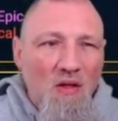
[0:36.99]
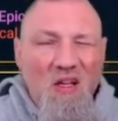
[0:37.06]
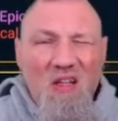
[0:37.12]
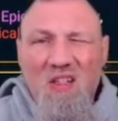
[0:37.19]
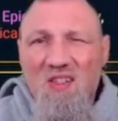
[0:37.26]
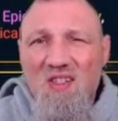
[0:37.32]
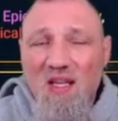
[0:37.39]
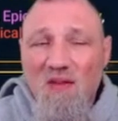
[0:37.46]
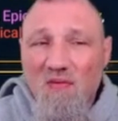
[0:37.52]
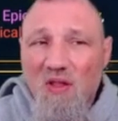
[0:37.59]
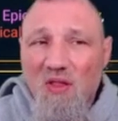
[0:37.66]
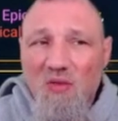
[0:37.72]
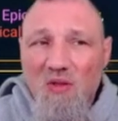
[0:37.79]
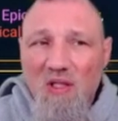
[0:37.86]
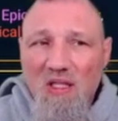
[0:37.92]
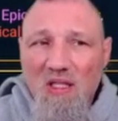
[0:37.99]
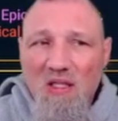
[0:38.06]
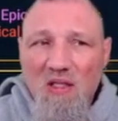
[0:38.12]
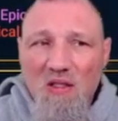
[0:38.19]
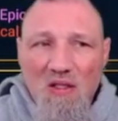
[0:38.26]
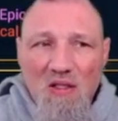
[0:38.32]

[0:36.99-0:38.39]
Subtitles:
173.